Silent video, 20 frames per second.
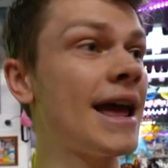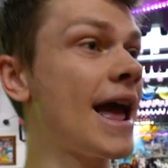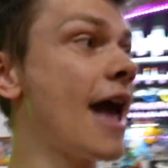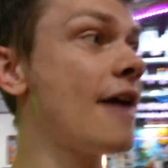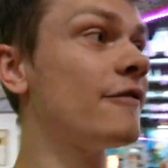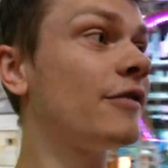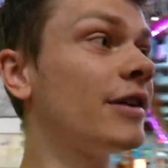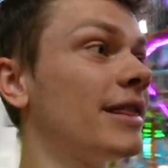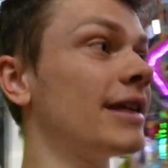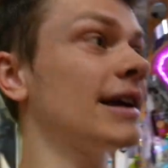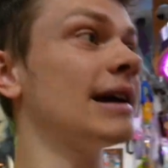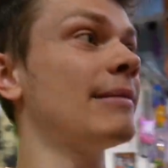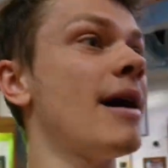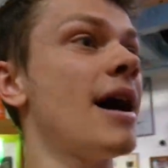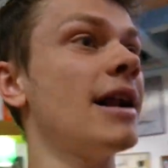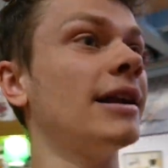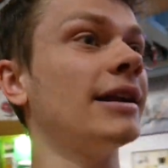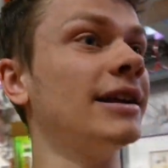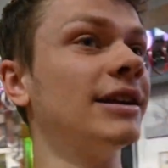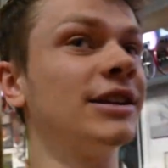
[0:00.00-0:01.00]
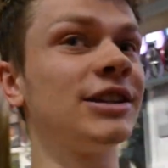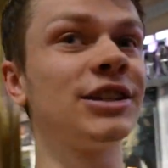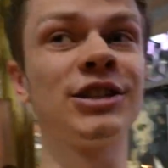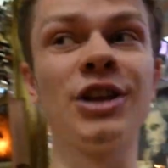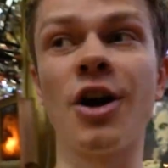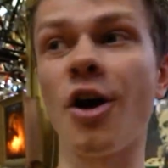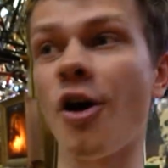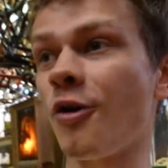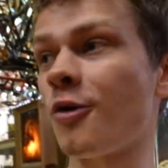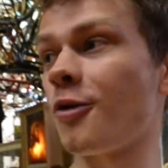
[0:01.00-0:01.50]
Everything about it is
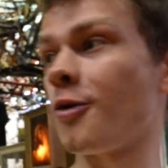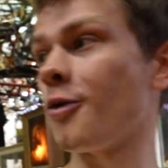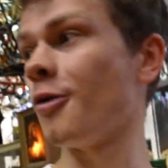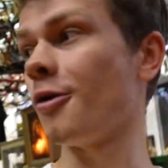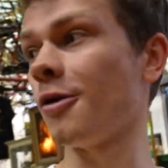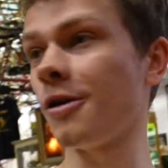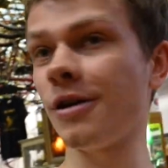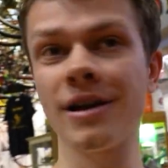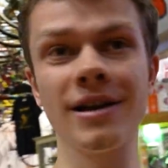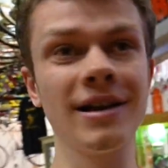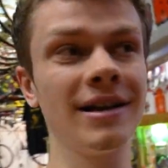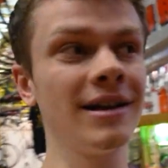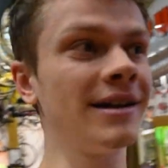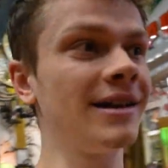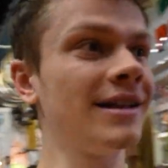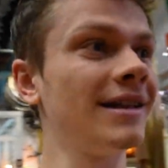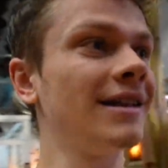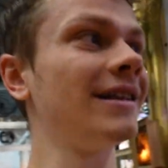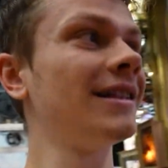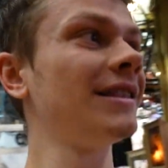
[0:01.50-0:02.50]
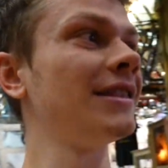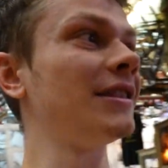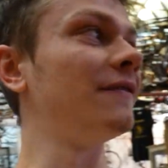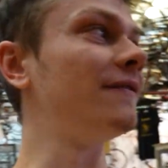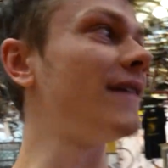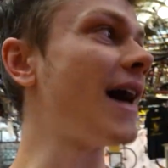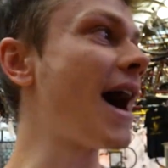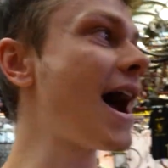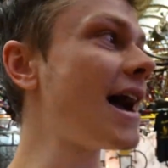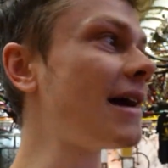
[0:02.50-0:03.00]
so cool. The
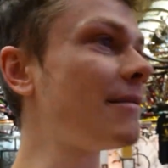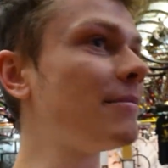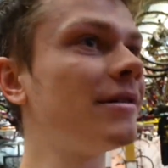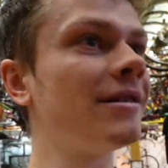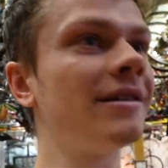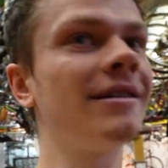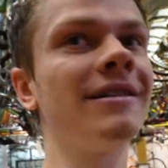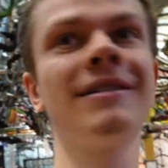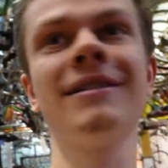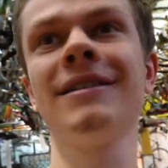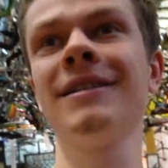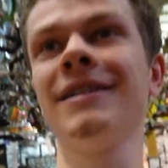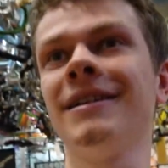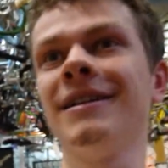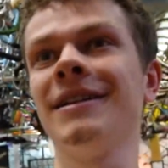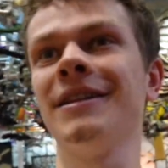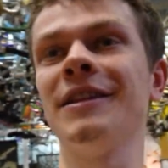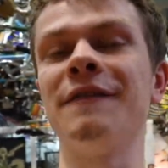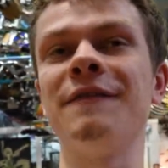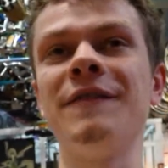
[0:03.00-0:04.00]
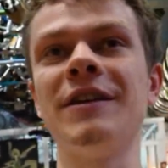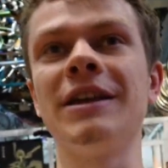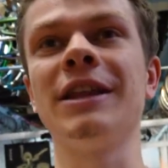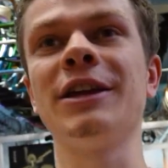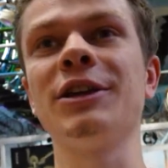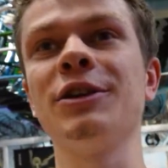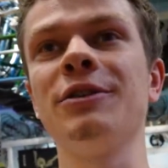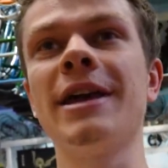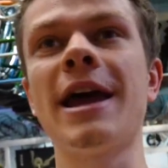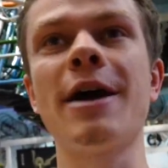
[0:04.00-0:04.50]
vibe, the
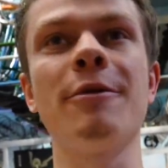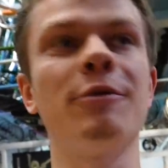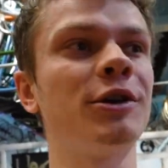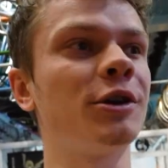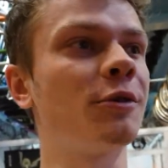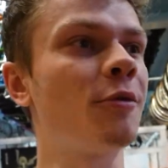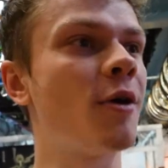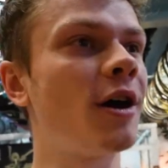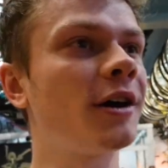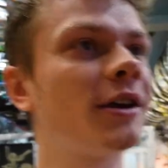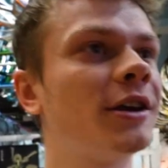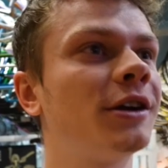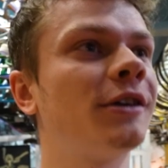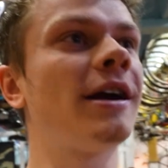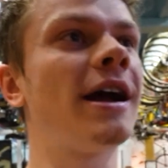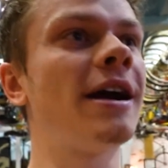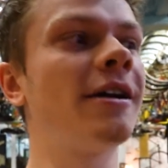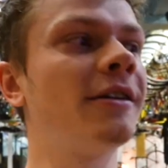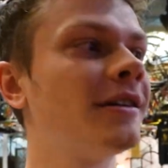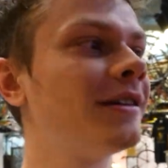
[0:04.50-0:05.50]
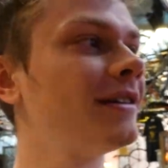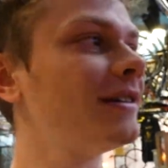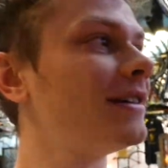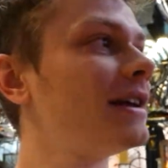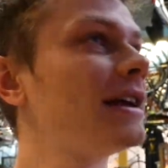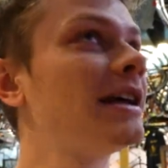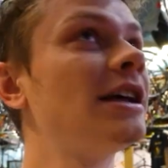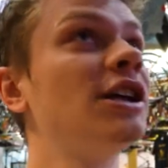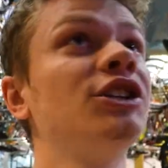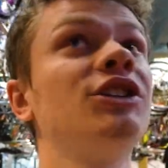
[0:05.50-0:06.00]
feeling you get when you're walking around.
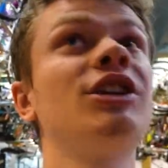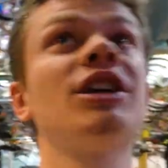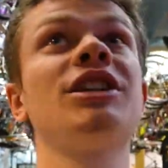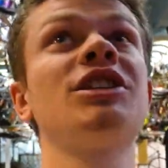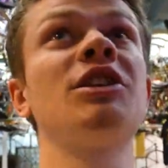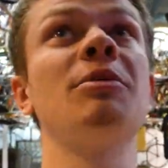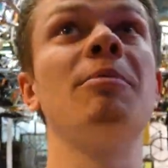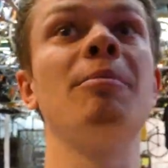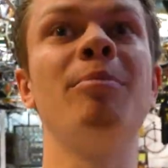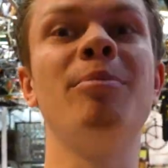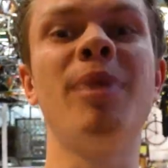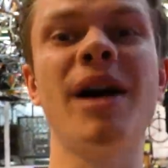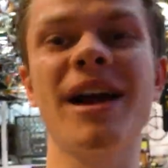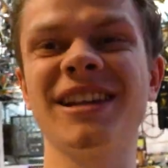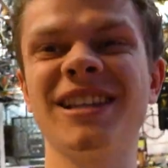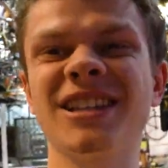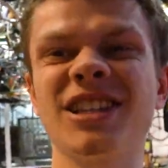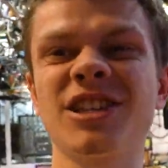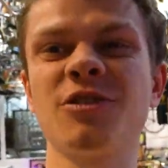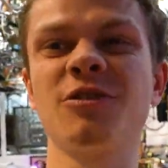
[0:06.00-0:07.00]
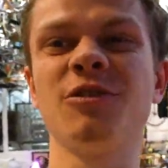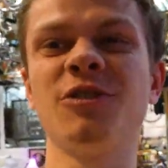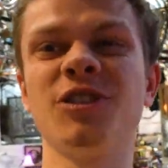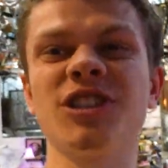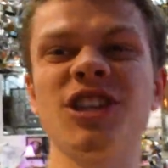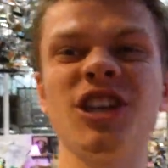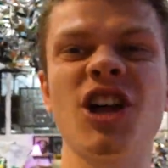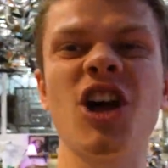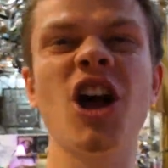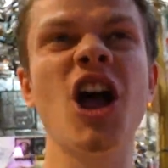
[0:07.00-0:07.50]
Just
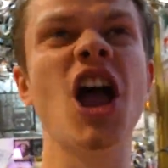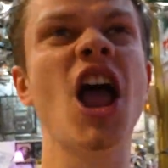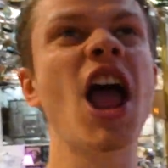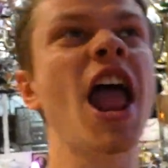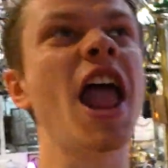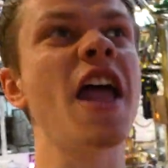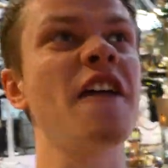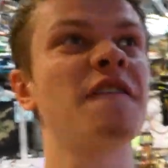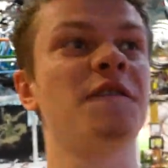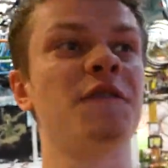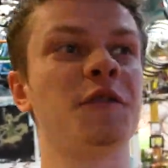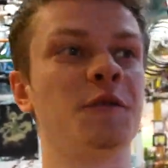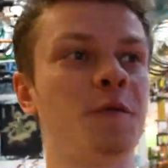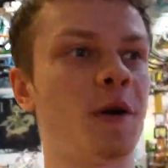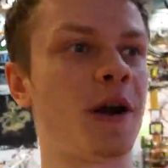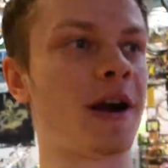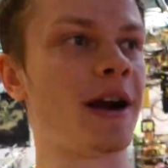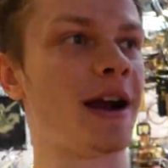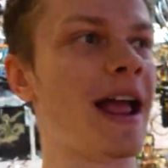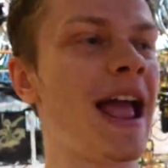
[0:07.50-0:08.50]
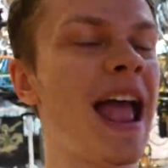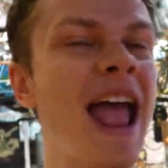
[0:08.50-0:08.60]
bicycles everywhere.